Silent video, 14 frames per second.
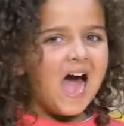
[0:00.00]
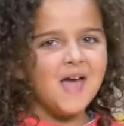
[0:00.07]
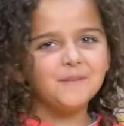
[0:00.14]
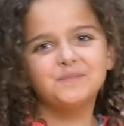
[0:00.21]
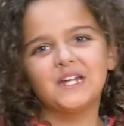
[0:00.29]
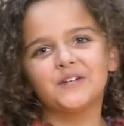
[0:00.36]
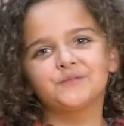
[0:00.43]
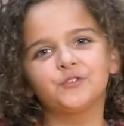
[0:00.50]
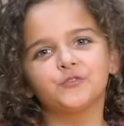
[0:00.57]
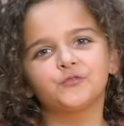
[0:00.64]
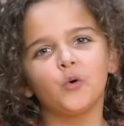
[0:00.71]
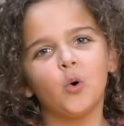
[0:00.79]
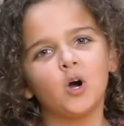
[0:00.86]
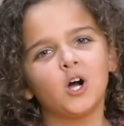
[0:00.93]
I'm thankful
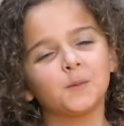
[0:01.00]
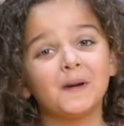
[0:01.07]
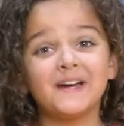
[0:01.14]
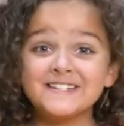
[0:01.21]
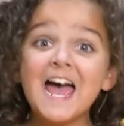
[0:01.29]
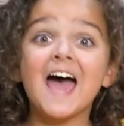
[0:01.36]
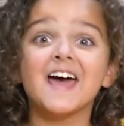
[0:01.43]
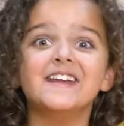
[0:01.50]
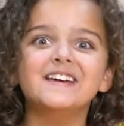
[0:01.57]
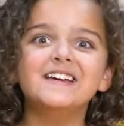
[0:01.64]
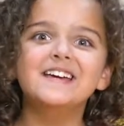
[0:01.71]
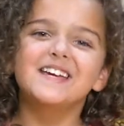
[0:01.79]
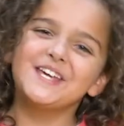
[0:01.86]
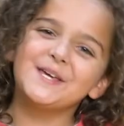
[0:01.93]
for my dad.
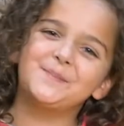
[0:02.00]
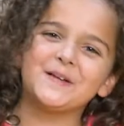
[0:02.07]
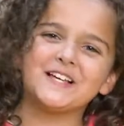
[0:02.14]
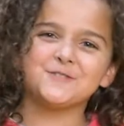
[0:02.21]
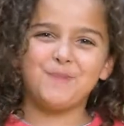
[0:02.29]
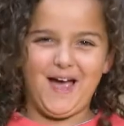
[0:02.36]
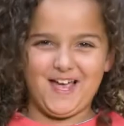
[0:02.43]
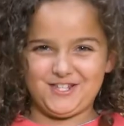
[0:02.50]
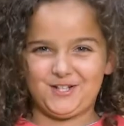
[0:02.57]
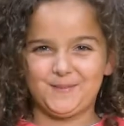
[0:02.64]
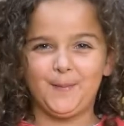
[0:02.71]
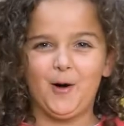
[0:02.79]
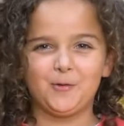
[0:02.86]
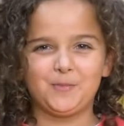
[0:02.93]
He plays
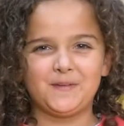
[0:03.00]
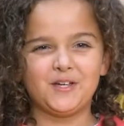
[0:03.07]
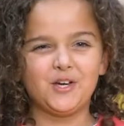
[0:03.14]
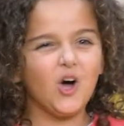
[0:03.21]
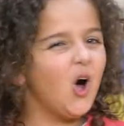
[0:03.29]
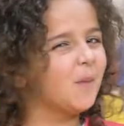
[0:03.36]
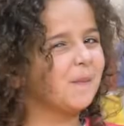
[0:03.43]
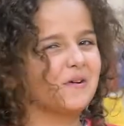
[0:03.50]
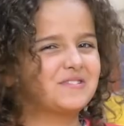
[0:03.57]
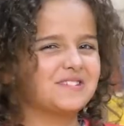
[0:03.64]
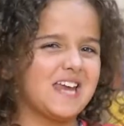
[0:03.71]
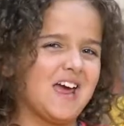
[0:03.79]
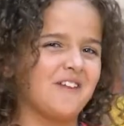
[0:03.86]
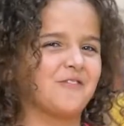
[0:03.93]
basketball with me
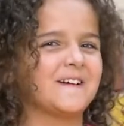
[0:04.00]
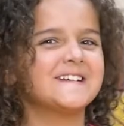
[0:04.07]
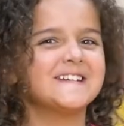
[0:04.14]
almost every